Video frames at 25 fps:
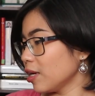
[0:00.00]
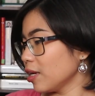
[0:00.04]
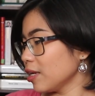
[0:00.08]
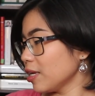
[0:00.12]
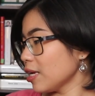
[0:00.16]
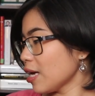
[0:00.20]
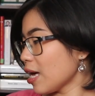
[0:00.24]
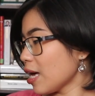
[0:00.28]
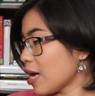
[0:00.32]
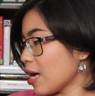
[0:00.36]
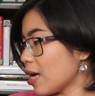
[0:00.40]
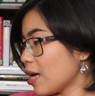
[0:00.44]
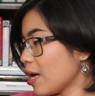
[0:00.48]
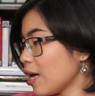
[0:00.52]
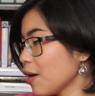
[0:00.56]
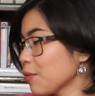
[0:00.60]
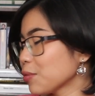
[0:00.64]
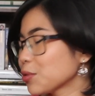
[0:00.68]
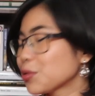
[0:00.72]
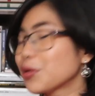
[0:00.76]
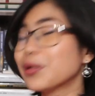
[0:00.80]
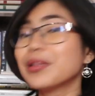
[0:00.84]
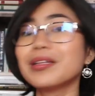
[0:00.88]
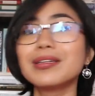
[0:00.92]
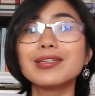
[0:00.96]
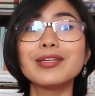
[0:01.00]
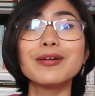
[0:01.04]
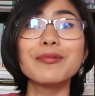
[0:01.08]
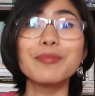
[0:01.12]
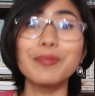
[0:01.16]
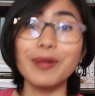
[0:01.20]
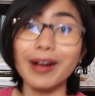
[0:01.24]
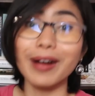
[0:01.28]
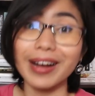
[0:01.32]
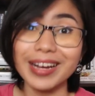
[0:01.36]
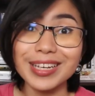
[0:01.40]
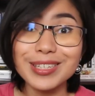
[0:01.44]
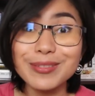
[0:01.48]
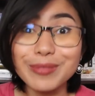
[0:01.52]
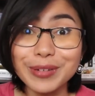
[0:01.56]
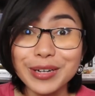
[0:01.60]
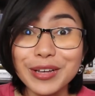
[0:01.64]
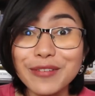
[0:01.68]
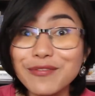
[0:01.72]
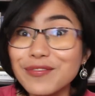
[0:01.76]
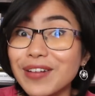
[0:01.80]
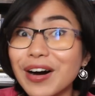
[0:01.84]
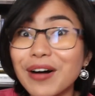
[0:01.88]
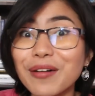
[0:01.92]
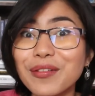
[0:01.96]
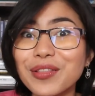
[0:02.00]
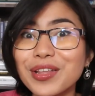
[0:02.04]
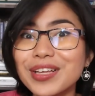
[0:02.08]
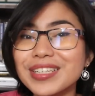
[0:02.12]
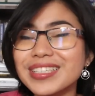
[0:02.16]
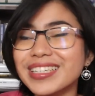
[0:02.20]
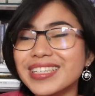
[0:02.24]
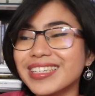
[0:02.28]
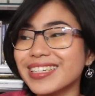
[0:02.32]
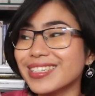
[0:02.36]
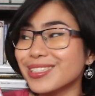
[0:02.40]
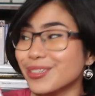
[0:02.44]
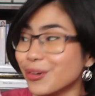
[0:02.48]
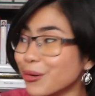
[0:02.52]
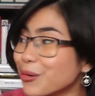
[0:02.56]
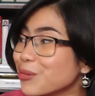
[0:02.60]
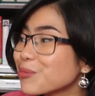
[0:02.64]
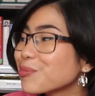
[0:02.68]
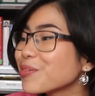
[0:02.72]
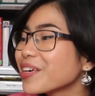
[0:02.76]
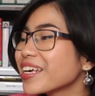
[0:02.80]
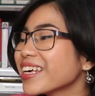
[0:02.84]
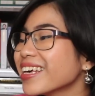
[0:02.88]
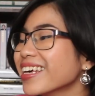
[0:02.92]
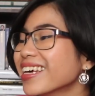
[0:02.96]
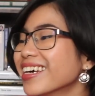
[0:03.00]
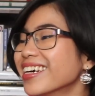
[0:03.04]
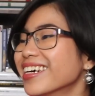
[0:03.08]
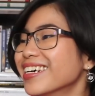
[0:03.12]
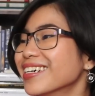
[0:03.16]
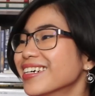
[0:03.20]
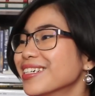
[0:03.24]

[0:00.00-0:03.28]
yeah, I was really surprised when he found this and he told me